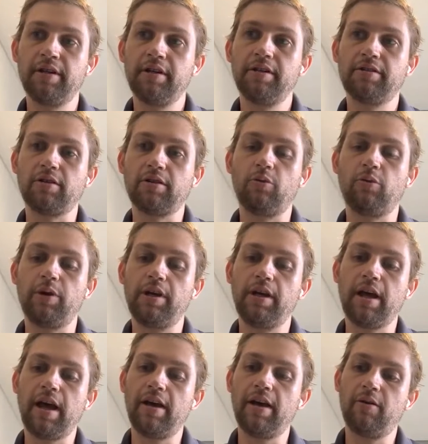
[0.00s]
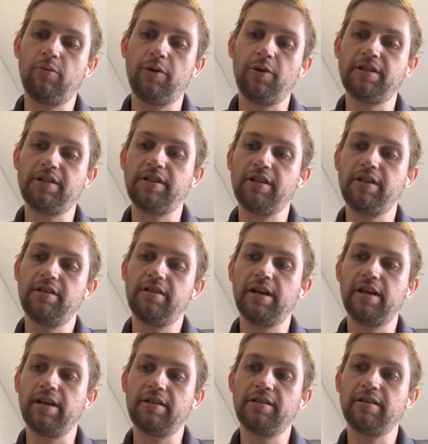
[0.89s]
So we see
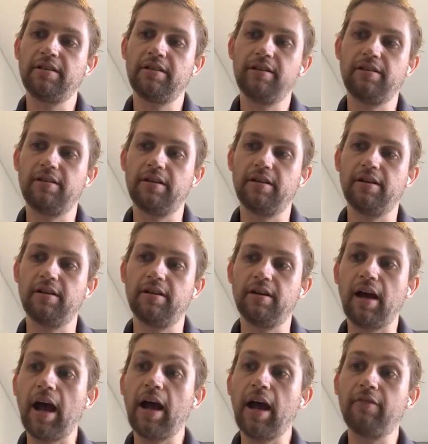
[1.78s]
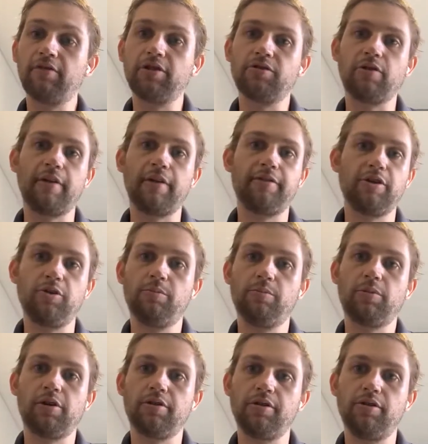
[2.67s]
that the average revenue
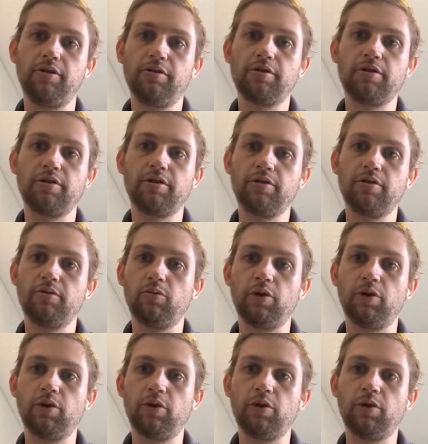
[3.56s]
per user,